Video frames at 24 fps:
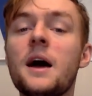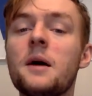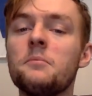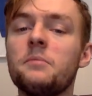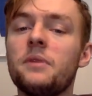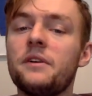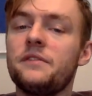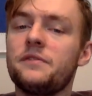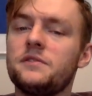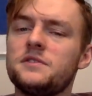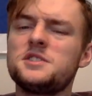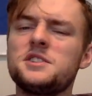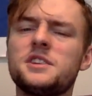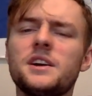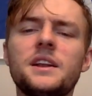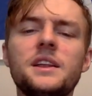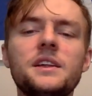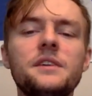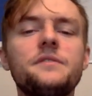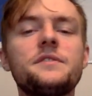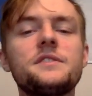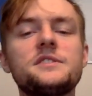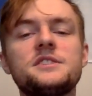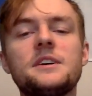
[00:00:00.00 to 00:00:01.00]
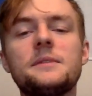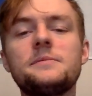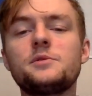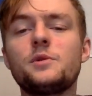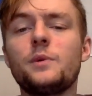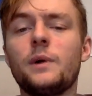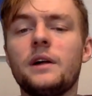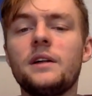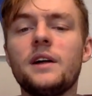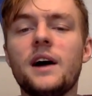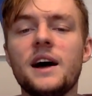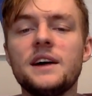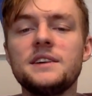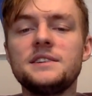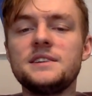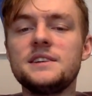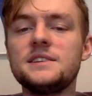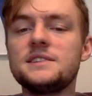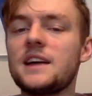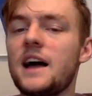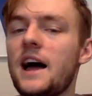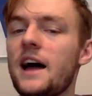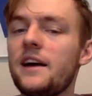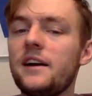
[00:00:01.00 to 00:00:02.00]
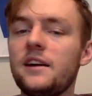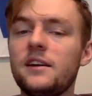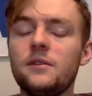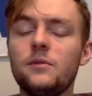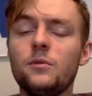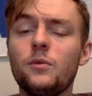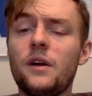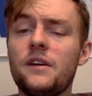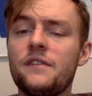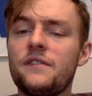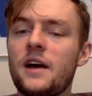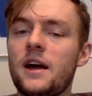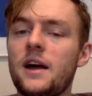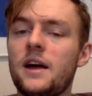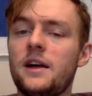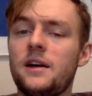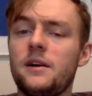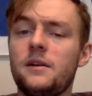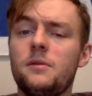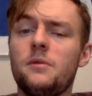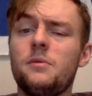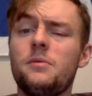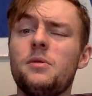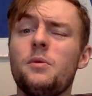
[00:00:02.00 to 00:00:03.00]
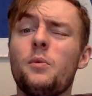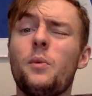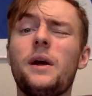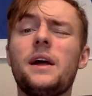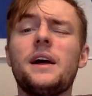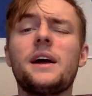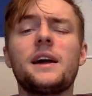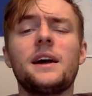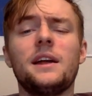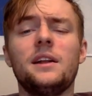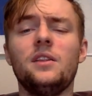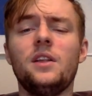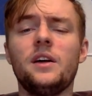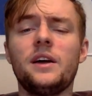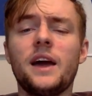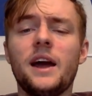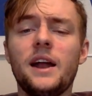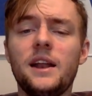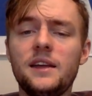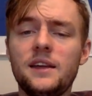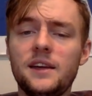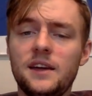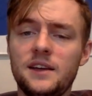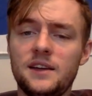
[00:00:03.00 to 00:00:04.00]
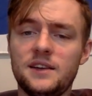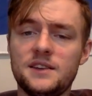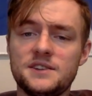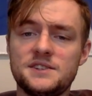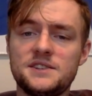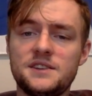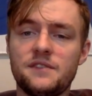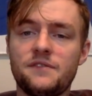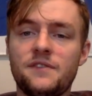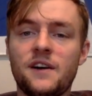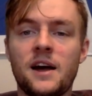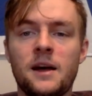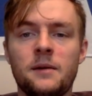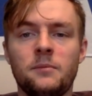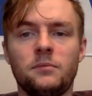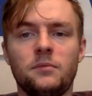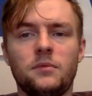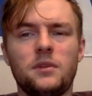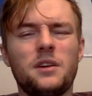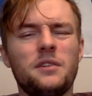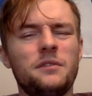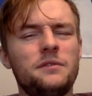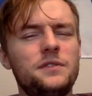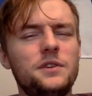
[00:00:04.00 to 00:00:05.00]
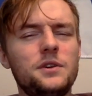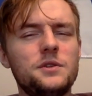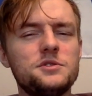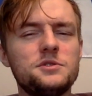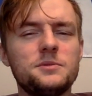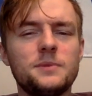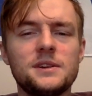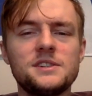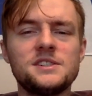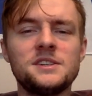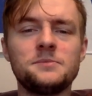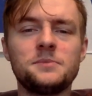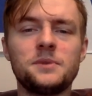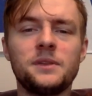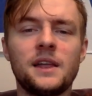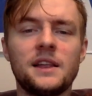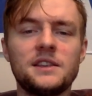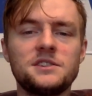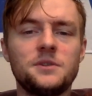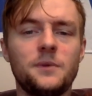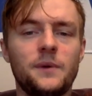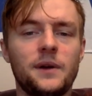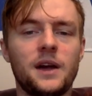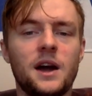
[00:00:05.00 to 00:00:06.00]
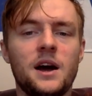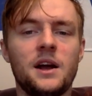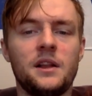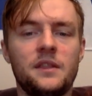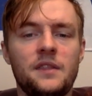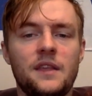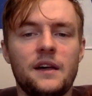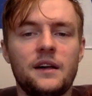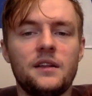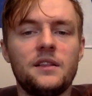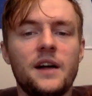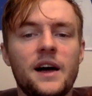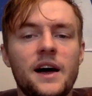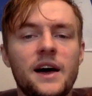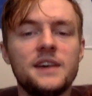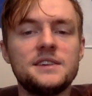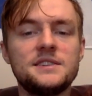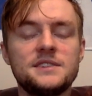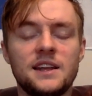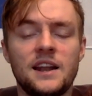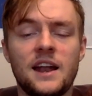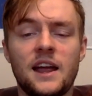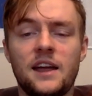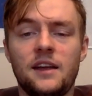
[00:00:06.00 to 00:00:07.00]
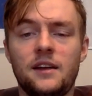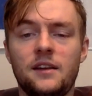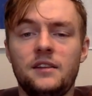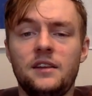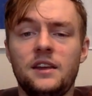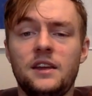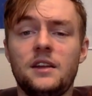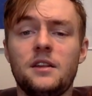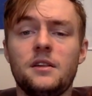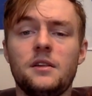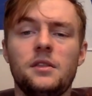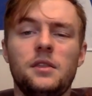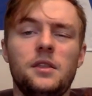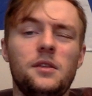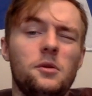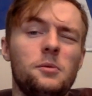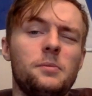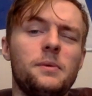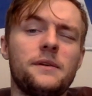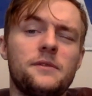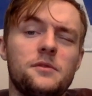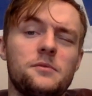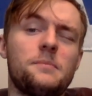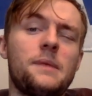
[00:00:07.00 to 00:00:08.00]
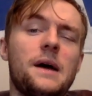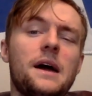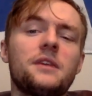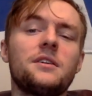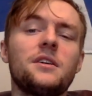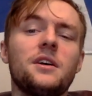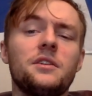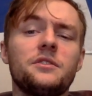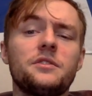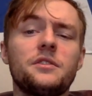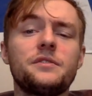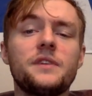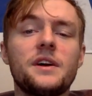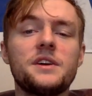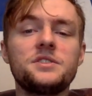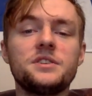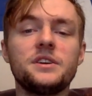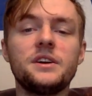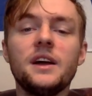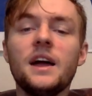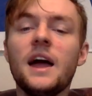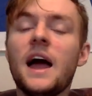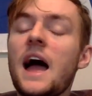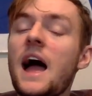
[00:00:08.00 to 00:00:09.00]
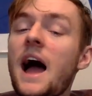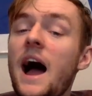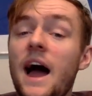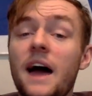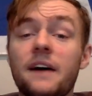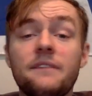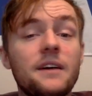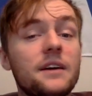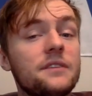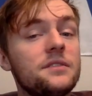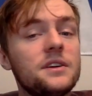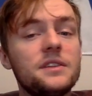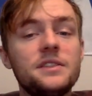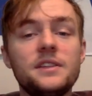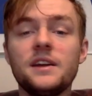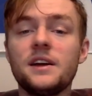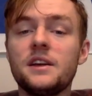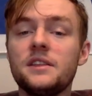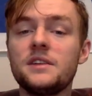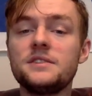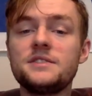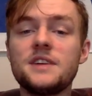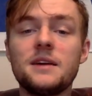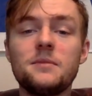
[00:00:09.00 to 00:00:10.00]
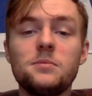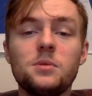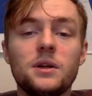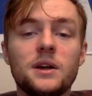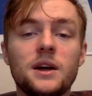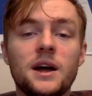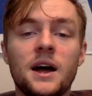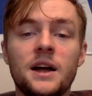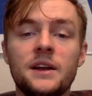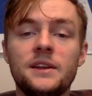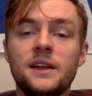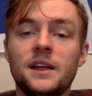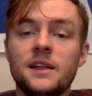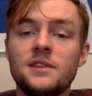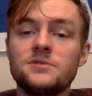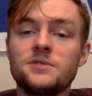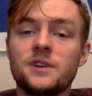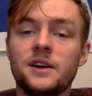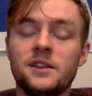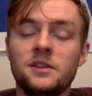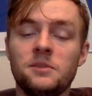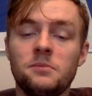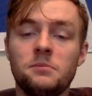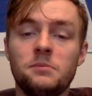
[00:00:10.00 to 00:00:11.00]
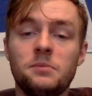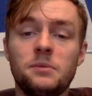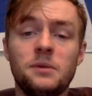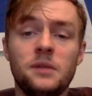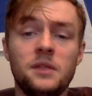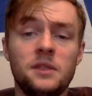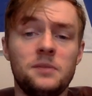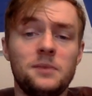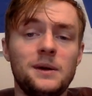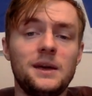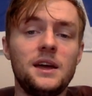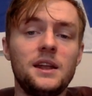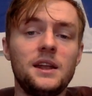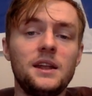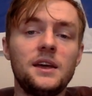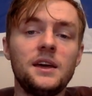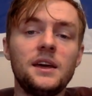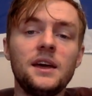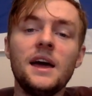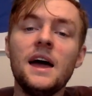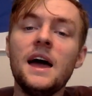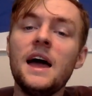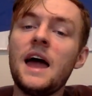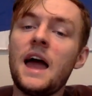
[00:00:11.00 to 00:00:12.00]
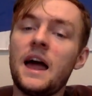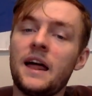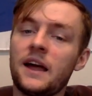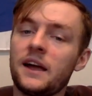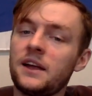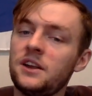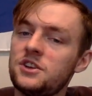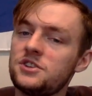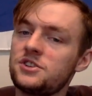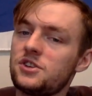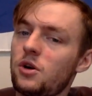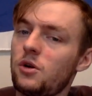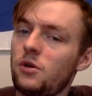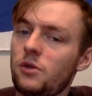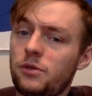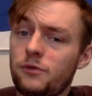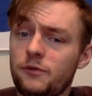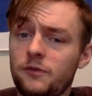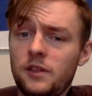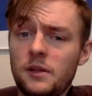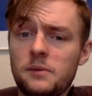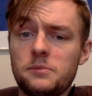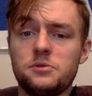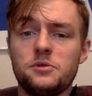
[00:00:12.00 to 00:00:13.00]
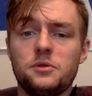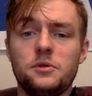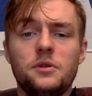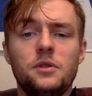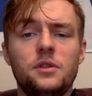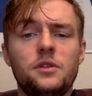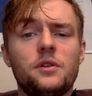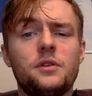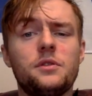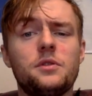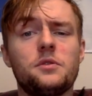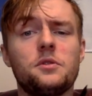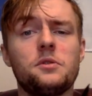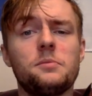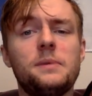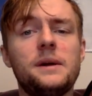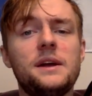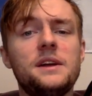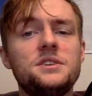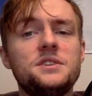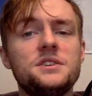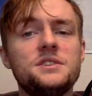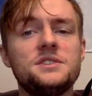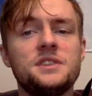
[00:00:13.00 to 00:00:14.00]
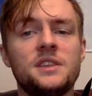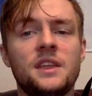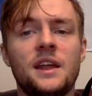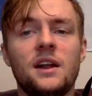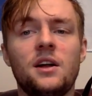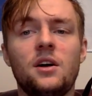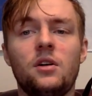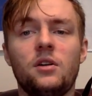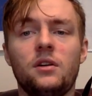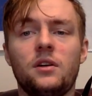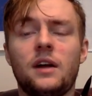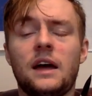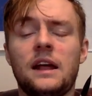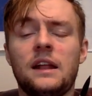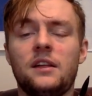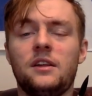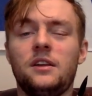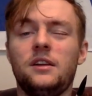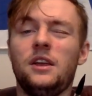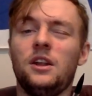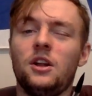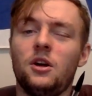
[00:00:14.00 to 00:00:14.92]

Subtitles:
But studying for subsequent classes, the way I kind of look at it is, if I'm confused about something that's going on in that class and I need a little bit of a background refresher, I have everything in the table of contents right in the beginning, and I can just go flip through and look through the pages, and then I'll kind of